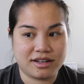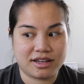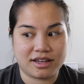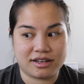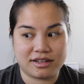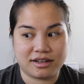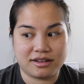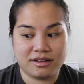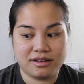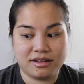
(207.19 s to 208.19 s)
I can't
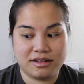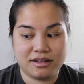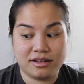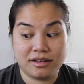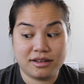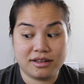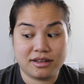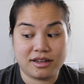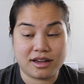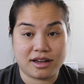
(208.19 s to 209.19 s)
tell.
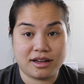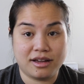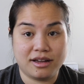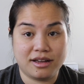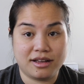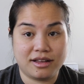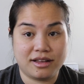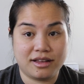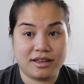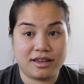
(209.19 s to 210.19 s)
Yeah.
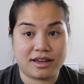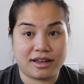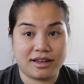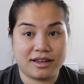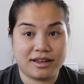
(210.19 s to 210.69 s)
Yeah.